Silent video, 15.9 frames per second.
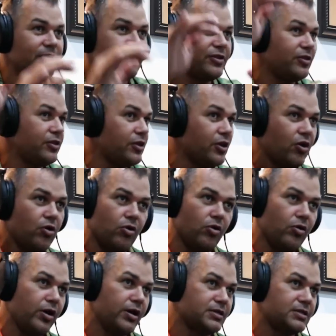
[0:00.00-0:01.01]
your
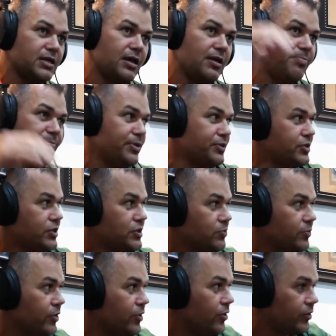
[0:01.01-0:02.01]
highest end business
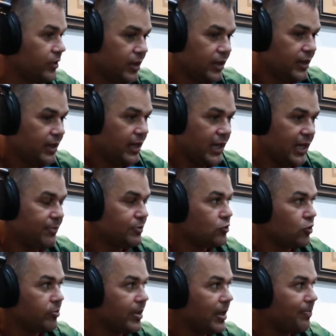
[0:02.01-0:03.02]
world, he was
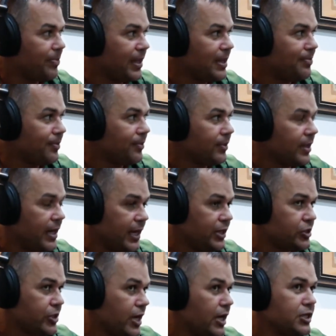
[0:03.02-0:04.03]
all about people. And
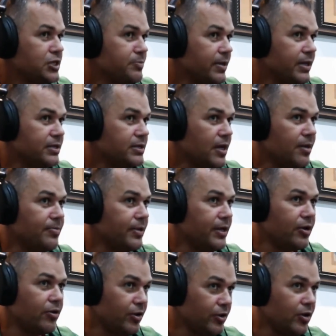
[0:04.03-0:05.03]
he challenged me something
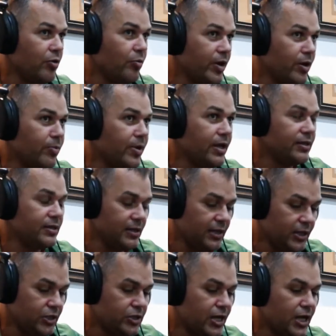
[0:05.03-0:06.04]
that I went away and did.
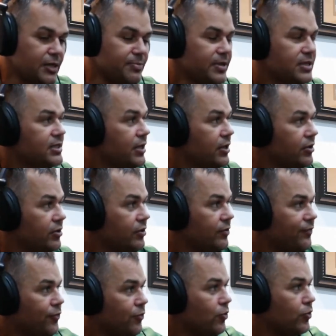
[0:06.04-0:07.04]
He challenged me, said,
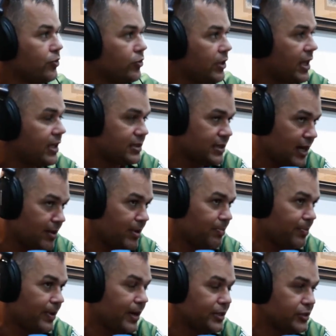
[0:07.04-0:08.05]
"For all your," he said, "How
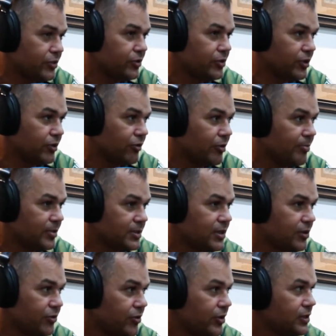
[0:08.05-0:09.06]
many players you got in your group?" And I
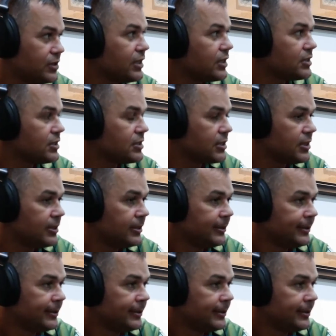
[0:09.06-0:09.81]
said, 36. He said,